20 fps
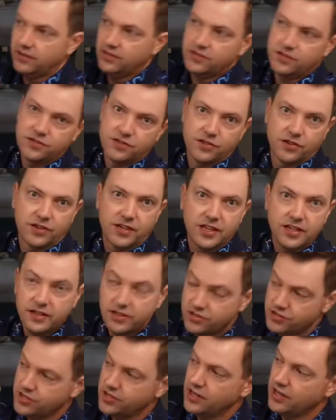This is your
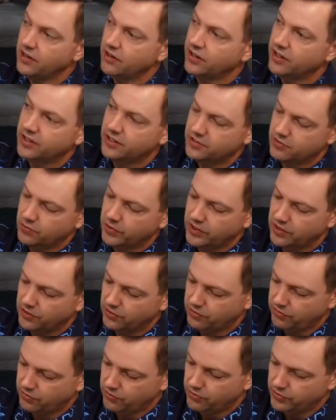kitchen area as we
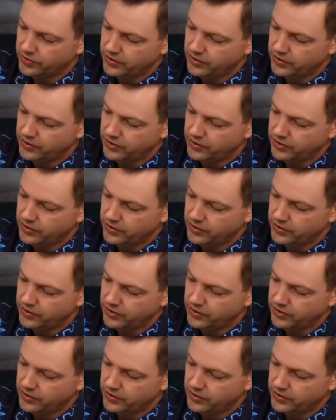go through